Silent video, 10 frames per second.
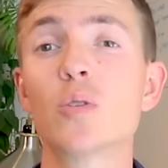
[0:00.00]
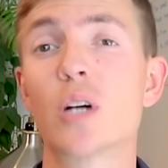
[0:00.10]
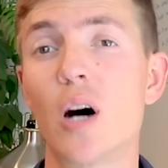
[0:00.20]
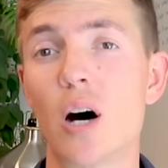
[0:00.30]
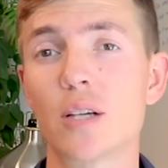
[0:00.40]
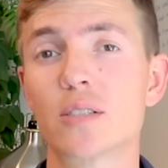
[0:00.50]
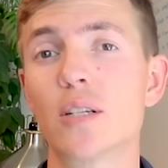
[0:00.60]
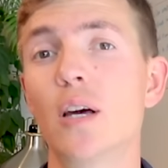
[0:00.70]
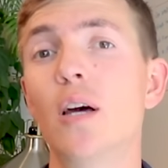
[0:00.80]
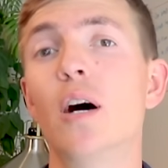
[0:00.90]
cost
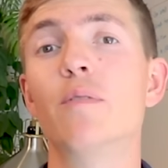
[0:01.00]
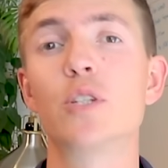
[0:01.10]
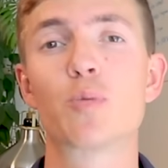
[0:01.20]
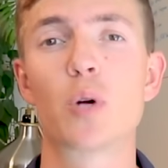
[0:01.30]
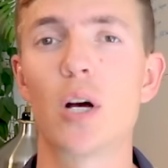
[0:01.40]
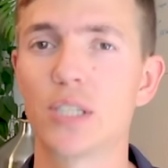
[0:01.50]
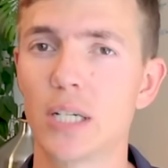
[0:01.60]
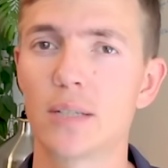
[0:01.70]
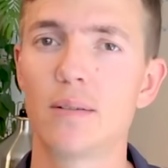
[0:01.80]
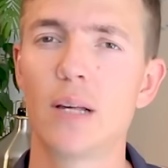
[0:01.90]
of each
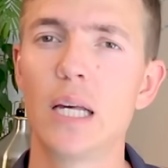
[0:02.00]
project.